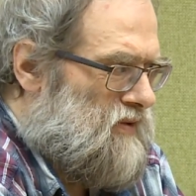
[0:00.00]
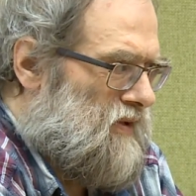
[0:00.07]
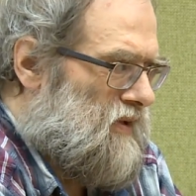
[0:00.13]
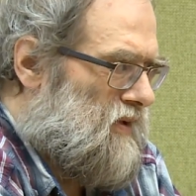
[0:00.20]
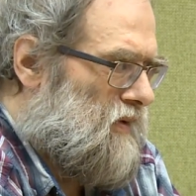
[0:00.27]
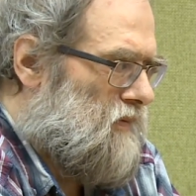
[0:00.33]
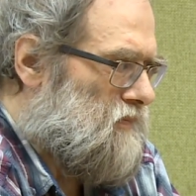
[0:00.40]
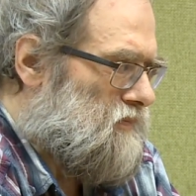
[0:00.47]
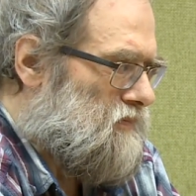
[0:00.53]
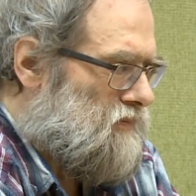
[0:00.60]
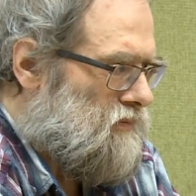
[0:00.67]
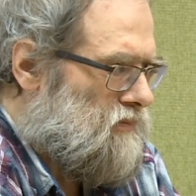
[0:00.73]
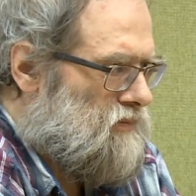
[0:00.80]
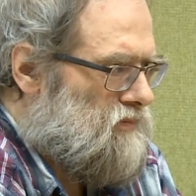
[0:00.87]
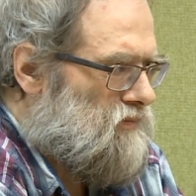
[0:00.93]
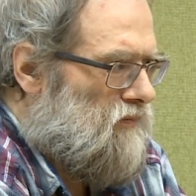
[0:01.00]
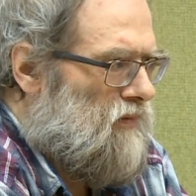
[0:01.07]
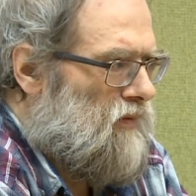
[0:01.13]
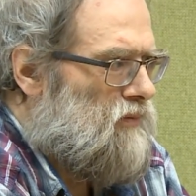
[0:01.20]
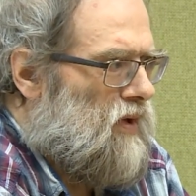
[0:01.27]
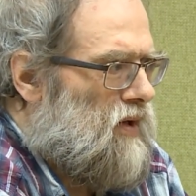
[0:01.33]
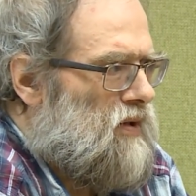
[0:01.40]
say
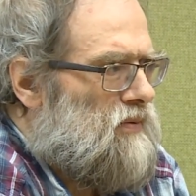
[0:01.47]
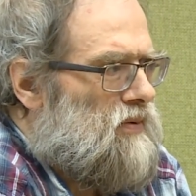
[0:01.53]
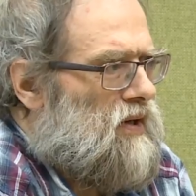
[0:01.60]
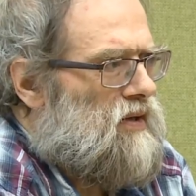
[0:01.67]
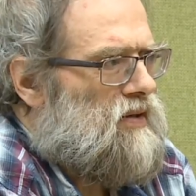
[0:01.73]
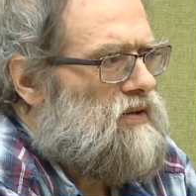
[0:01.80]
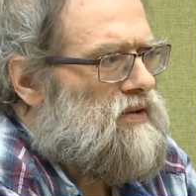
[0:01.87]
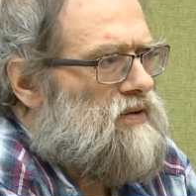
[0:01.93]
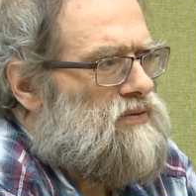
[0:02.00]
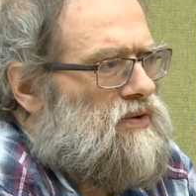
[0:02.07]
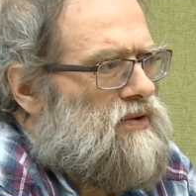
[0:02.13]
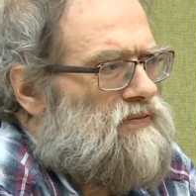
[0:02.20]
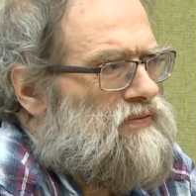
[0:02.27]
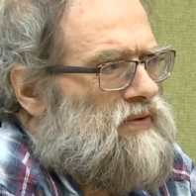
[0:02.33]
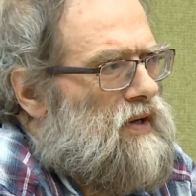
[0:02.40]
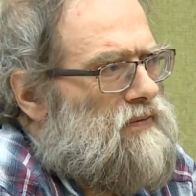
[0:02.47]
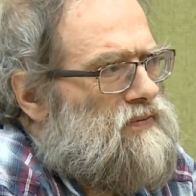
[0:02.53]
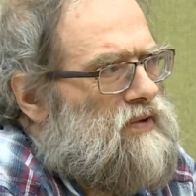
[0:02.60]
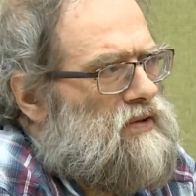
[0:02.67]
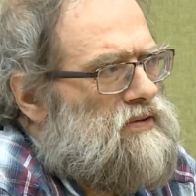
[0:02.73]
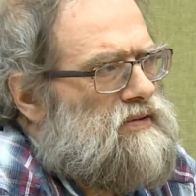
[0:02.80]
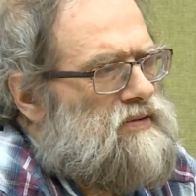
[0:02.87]
Mahabharata war
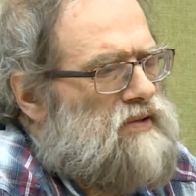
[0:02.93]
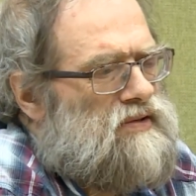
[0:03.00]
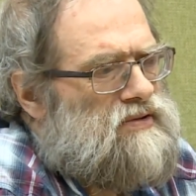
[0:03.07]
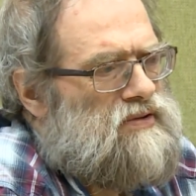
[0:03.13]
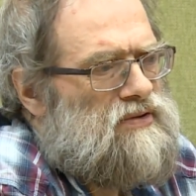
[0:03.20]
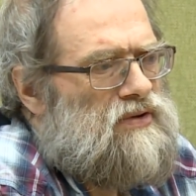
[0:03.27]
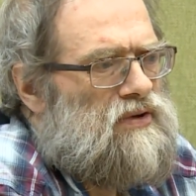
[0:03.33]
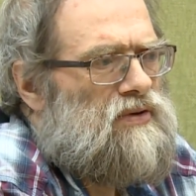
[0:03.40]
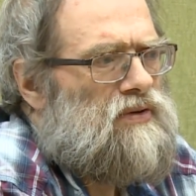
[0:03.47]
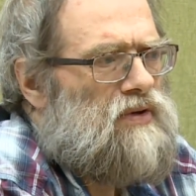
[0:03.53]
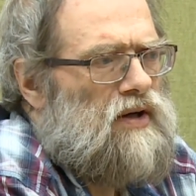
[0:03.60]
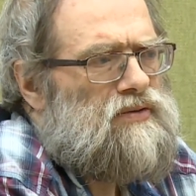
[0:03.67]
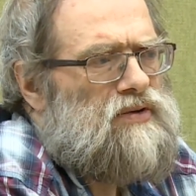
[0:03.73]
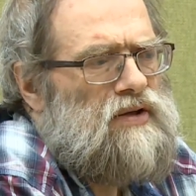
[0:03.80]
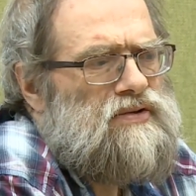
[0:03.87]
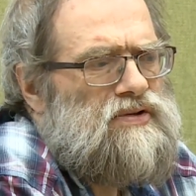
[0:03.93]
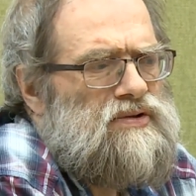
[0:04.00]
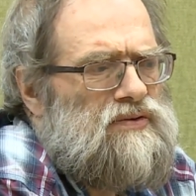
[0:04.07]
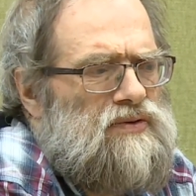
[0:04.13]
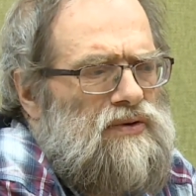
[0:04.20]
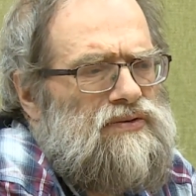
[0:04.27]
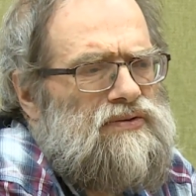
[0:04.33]
five thousand years ago, uh,
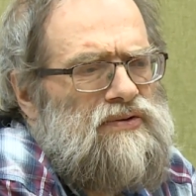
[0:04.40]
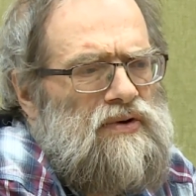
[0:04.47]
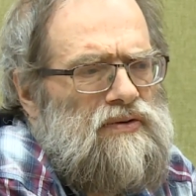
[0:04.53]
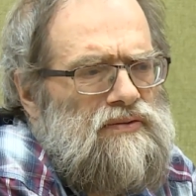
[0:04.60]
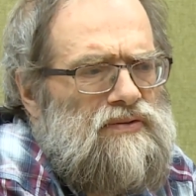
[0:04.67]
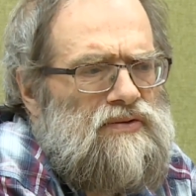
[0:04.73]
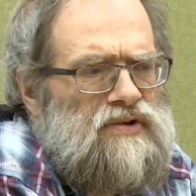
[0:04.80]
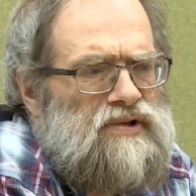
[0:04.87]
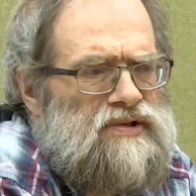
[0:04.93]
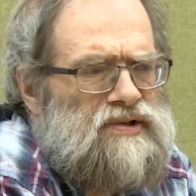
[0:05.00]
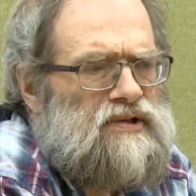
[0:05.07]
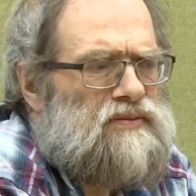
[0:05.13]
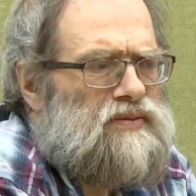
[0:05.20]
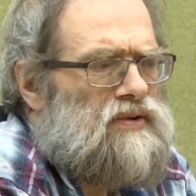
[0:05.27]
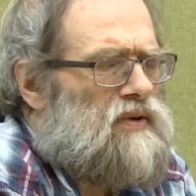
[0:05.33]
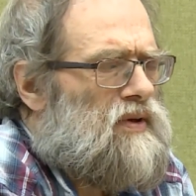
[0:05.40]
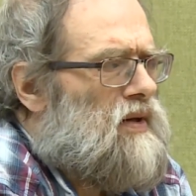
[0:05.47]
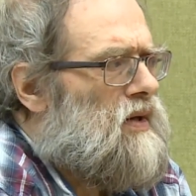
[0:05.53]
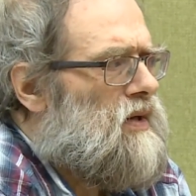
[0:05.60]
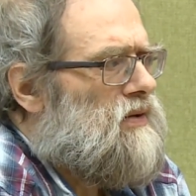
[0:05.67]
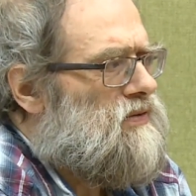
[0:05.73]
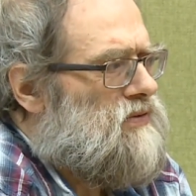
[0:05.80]
that's not unreasonable,
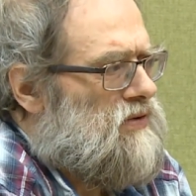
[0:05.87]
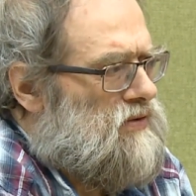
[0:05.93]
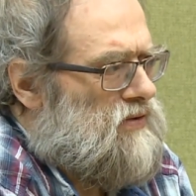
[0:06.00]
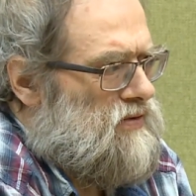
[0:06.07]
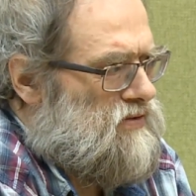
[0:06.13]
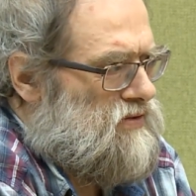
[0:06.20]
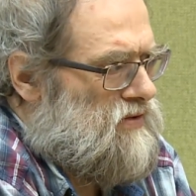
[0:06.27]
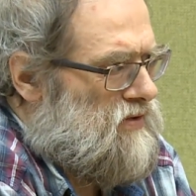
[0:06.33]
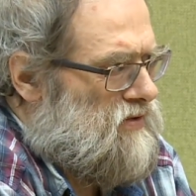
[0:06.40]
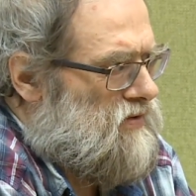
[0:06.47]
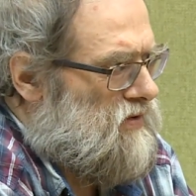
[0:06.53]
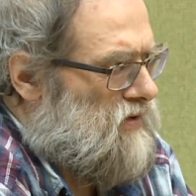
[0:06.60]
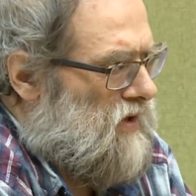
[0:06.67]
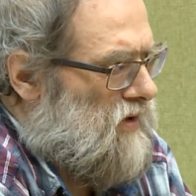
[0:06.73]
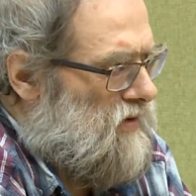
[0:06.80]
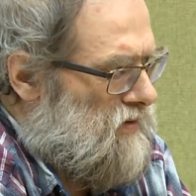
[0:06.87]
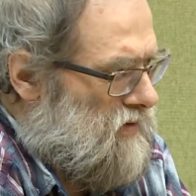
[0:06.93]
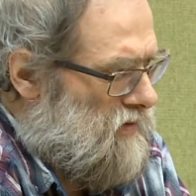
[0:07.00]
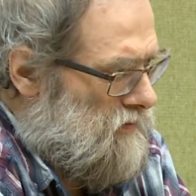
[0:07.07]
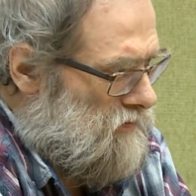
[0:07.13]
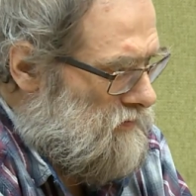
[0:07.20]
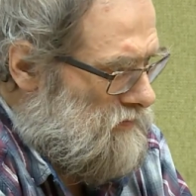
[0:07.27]
though not certain either.